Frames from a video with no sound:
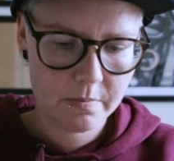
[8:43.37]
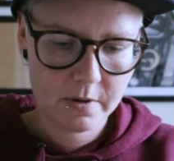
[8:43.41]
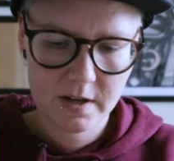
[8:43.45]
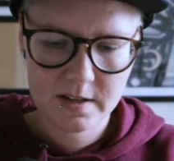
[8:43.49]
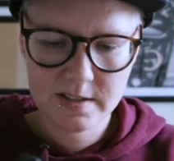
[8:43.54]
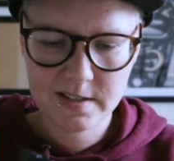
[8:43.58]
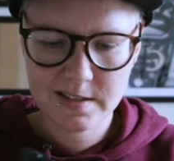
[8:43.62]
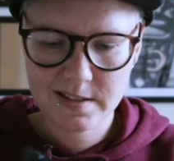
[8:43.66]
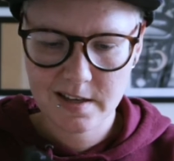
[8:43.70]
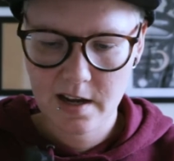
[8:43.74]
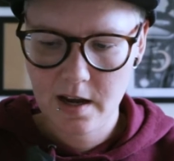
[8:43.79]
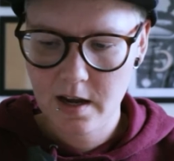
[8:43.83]
But
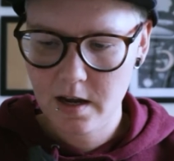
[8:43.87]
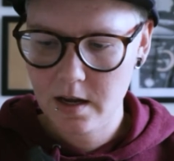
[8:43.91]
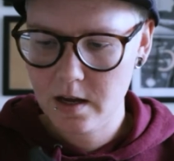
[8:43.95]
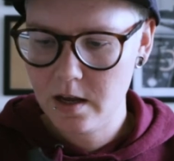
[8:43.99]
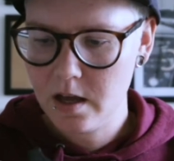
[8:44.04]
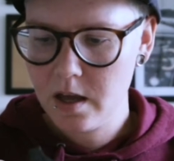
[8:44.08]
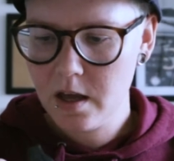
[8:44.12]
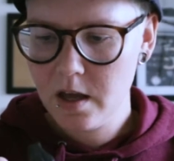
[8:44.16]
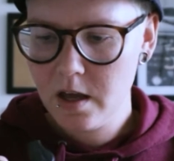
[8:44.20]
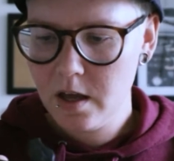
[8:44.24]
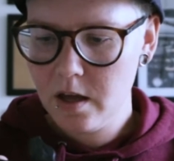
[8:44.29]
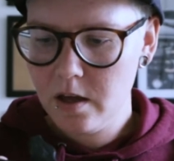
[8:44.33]
I'd
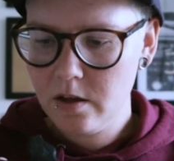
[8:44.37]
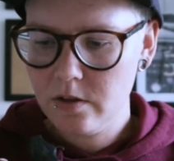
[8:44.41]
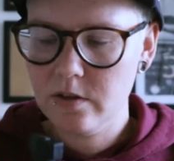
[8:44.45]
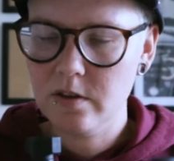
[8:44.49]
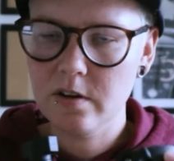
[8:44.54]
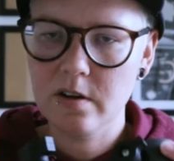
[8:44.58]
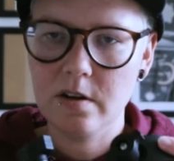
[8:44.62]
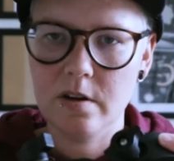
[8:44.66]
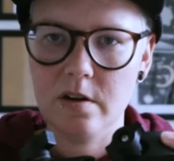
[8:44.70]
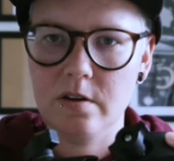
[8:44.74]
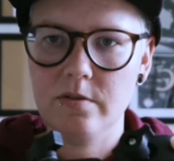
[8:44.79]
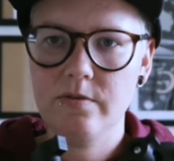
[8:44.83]
say
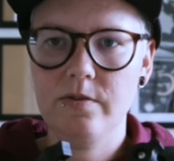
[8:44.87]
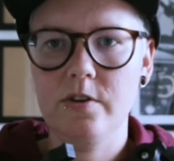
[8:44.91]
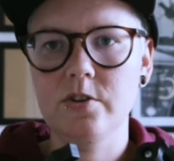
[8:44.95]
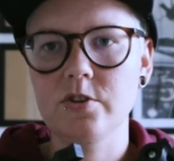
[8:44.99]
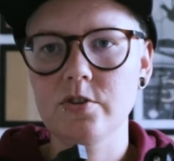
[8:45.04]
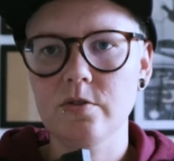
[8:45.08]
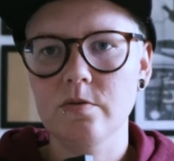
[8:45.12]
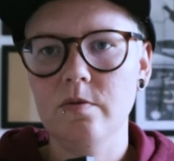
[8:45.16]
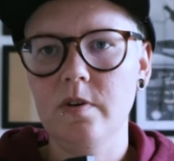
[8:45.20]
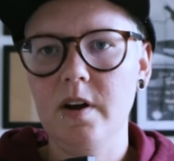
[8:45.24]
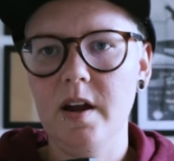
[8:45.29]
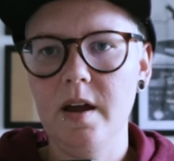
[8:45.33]
the
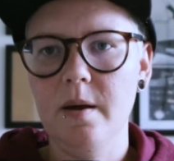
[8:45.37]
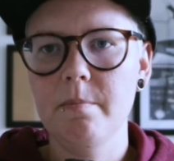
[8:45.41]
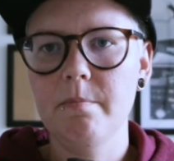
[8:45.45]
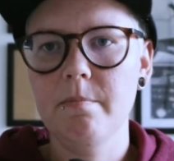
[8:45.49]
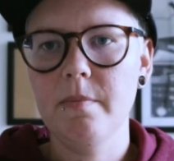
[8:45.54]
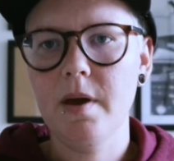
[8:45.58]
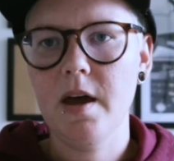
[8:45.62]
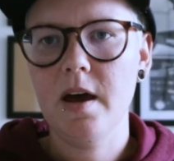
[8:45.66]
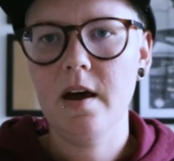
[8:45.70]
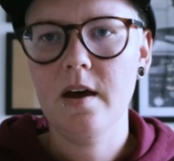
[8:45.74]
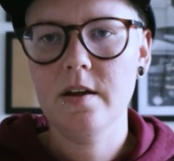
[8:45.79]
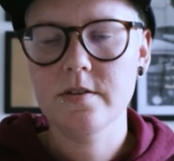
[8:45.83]
official
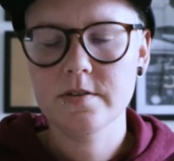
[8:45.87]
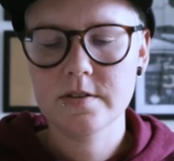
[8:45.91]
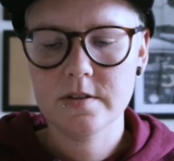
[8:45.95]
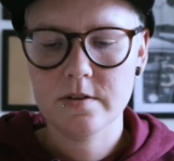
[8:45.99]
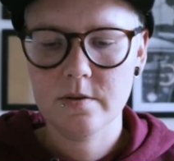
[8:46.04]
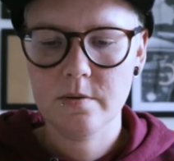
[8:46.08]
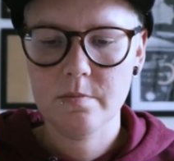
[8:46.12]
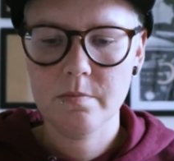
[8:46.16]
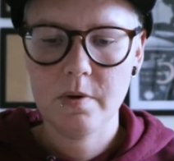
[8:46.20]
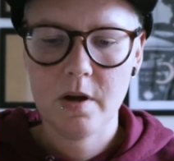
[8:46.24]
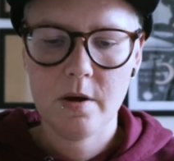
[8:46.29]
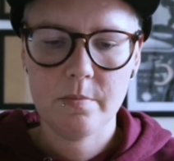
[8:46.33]
RAM mounts
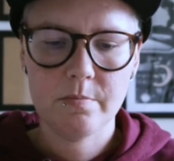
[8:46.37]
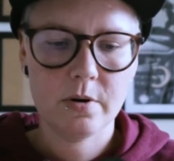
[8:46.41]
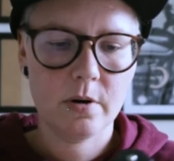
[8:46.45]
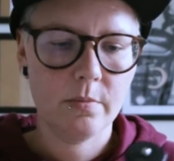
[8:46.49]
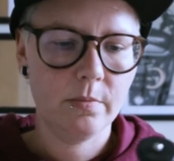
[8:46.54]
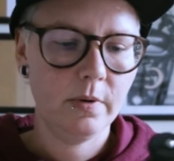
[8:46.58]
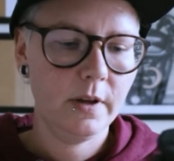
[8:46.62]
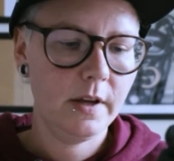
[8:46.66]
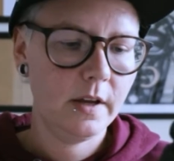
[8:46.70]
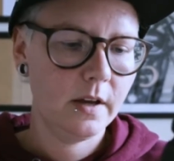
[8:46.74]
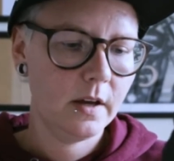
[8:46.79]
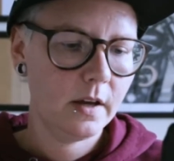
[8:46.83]
are
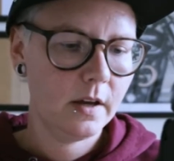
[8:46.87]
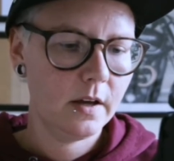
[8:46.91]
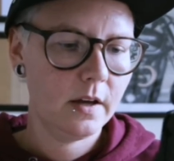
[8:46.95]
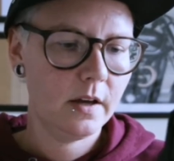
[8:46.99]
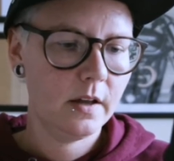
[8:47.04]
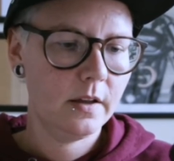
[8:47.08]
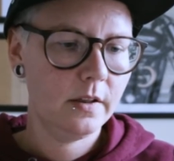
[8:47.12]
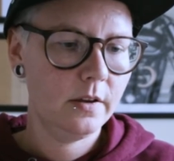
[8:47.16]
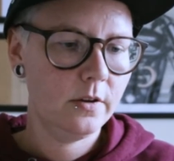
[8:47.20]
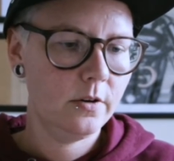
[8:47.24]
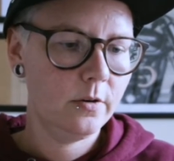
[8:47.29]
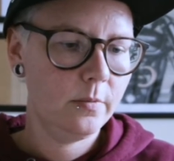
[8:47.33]
probably
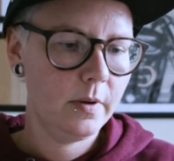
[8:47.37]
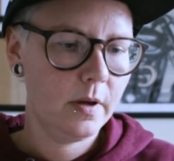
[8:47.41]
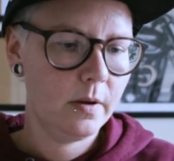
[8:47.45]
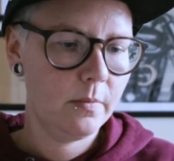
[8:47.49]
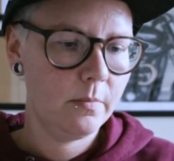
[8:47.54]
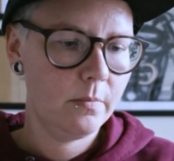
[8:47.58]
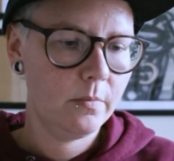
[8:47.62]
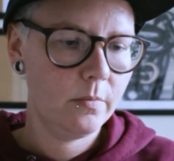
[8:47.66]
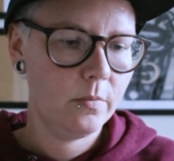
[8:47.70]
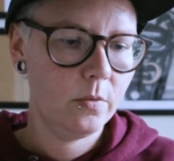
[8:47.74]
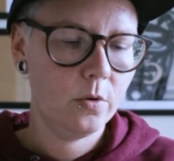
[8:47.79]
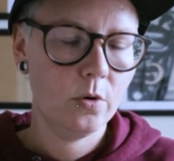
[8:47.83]
a little
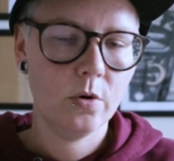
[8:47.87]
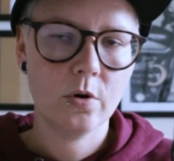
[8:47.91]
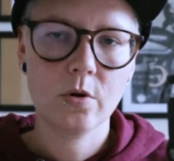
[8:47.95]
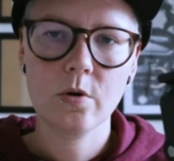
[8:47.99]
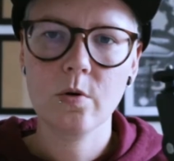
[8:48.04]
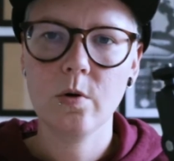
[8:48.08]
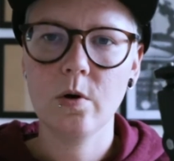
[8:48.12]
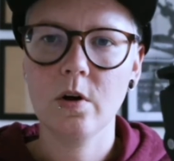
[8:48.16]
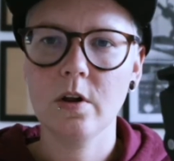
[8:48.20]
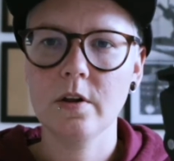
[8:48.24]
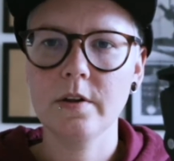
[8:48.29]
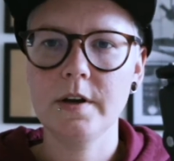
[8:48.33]
bit more
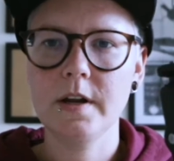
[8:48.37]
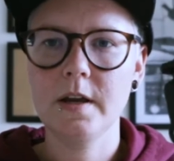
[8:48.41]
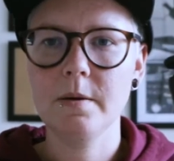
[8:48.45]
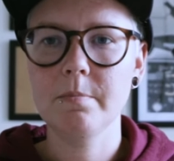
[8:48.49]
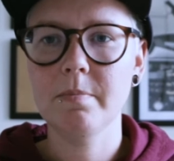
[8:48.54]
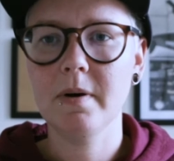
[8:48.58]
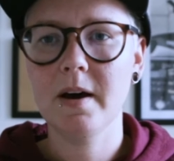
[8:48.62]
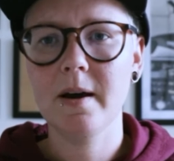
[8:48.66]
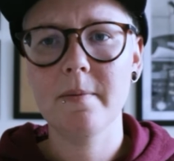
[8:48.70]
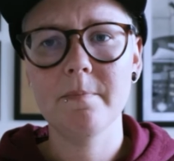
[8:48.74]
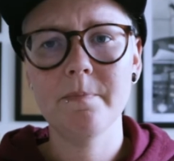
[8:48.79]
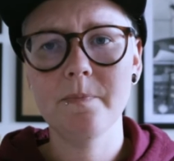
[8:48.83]
quality,
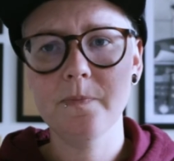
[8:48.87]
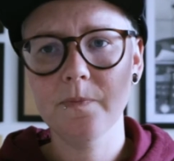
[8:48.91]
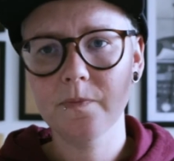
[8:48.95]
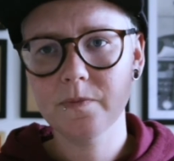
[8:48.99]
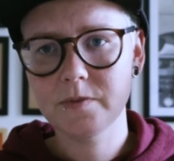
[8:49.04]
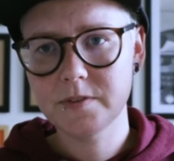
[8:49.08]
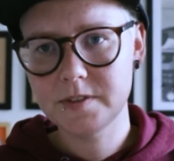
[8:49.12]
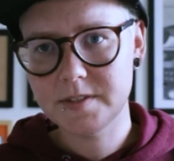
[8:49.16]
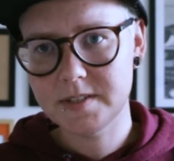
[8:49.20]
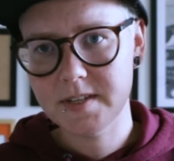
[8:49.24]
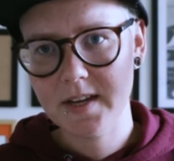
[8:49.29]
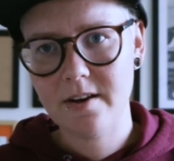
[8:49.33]
but
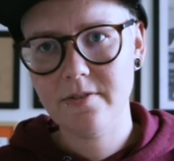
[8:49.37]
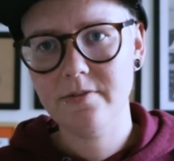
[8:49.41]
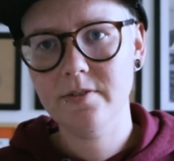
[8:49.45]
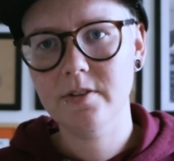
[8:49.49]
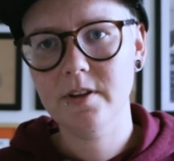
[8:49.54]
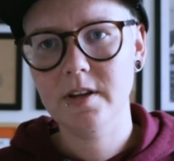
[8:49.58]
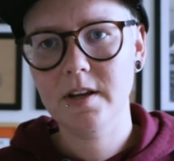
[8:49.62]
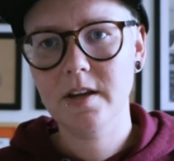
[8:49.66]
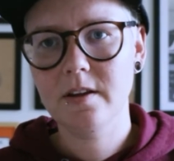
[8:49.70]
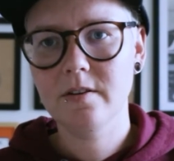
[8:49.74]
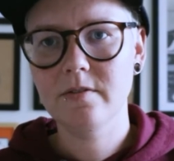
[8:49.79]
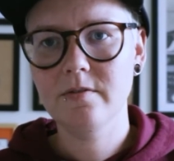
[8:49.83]

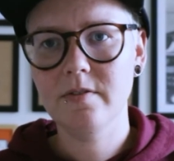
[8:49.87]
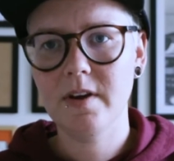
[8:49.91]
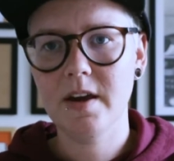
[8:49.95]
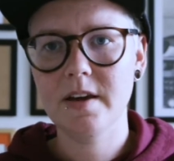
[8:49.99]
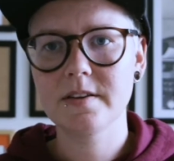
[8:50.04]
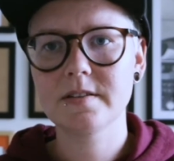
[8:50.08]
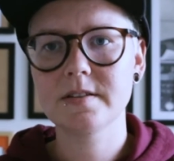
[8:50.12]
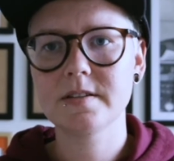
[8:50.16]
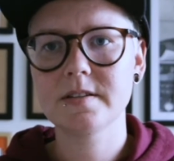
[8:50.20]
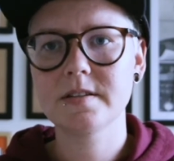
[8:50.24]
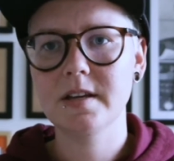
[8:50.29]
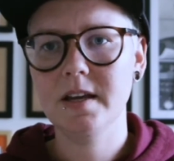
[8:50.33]
definitely
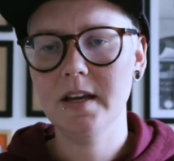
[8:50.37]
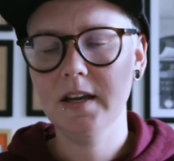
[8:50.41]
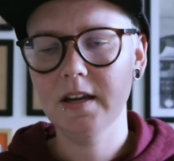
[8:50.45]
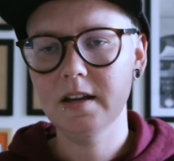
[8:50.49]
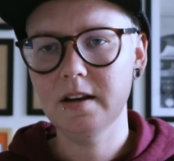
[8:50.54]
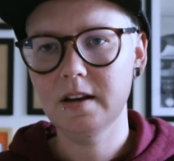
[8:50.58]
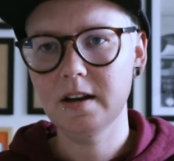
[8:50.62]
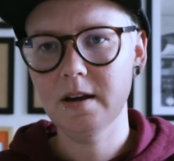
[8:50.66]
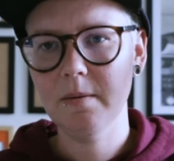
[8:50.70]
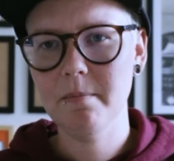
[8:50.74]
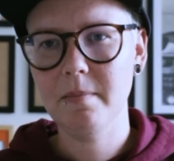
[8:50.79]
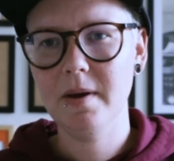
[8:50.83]
invest
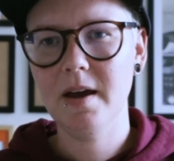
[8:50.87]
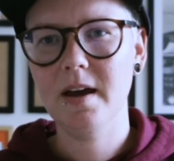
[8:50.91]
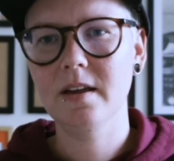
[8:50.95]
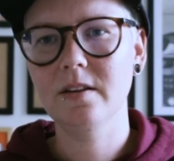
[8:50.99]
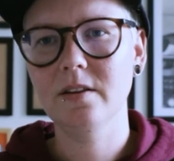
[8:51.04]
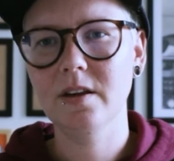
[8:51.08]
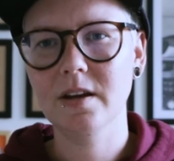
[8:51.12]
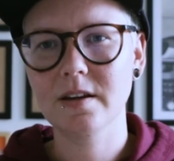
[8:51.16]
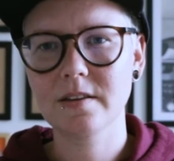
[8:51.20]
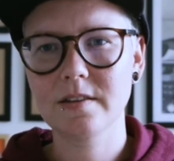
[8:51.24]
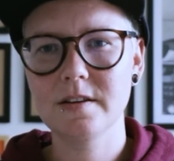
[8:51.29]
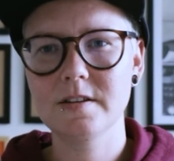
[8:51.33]
in a
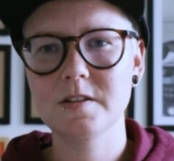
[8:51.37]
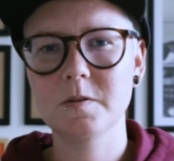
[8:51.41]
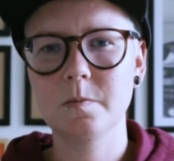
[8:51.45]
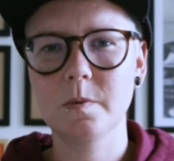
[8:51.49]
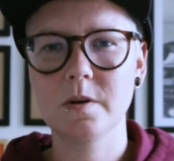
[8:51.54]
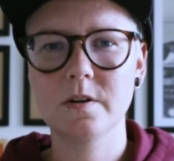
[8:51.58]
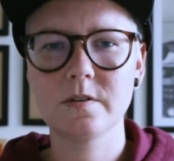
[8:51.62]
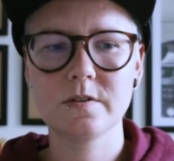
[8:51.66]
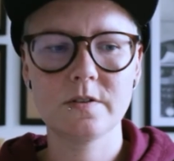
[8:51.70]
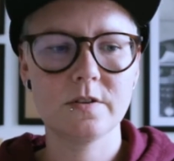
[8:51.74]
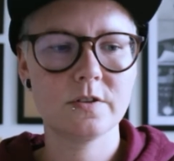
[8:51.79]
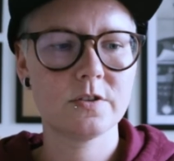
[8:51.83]
mount like this
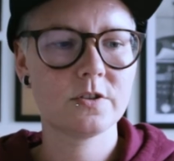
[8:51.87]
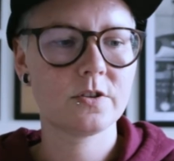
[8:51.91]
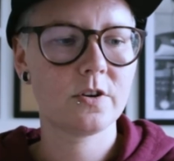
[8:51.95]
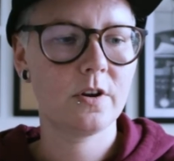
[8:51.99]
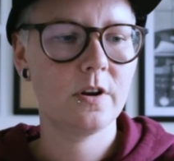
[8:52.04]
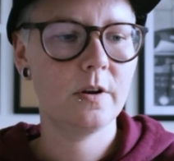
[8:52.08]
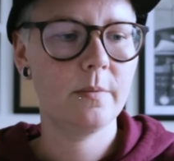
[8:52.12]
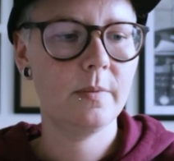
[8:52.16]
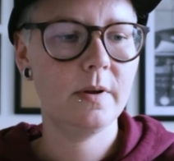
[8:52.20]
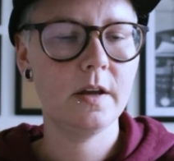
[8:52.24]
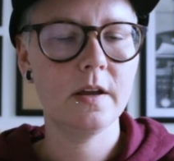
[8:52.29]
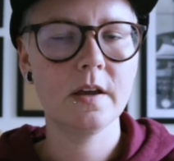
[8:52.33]
because it's
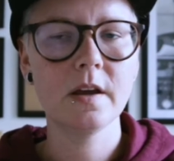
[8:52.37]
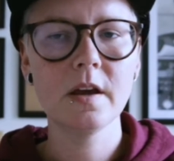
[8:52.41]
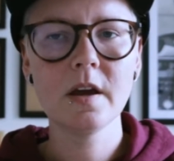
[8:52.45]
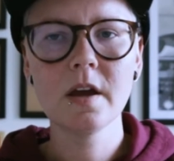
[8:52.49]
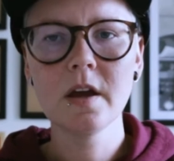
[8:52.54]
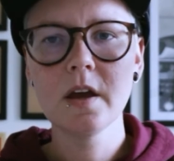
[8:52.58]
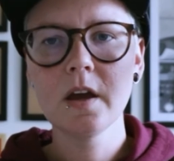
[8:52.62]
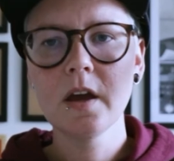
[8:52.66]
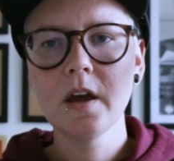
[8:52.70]
going to be